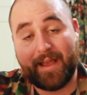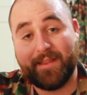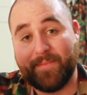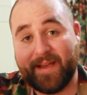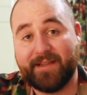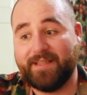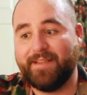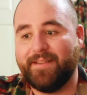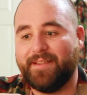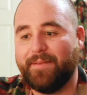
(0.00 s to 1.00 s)
and the magazine
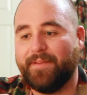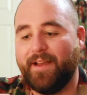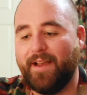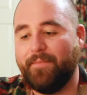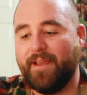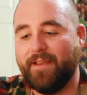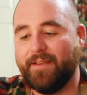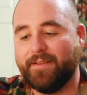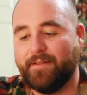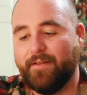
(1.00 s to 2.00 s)
at the same time
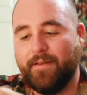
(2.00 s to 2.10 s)
is